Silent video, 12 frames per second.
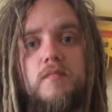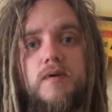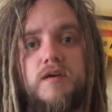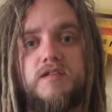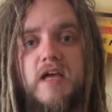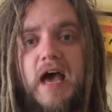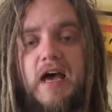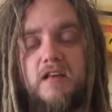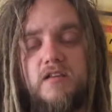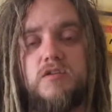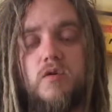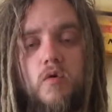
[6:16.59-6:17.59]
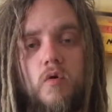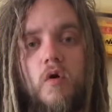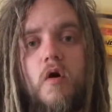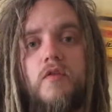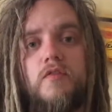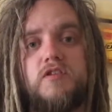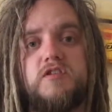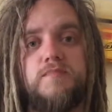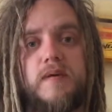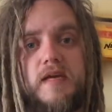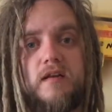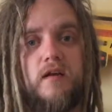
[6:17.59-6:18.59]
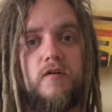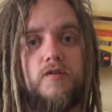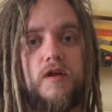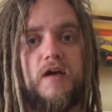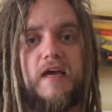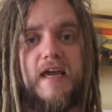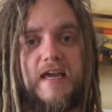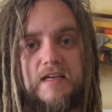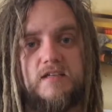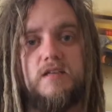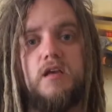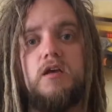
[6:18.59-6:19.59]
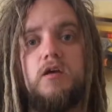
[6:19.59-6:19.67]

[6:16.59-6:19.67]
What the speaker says: because at its core the speed loader is